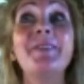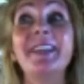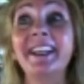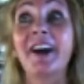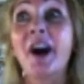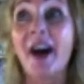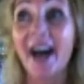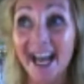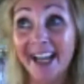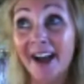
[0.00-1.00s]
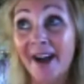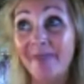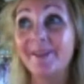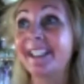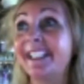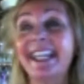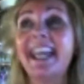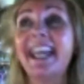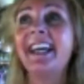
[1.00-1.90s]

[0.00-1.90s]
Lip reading: we can accomplish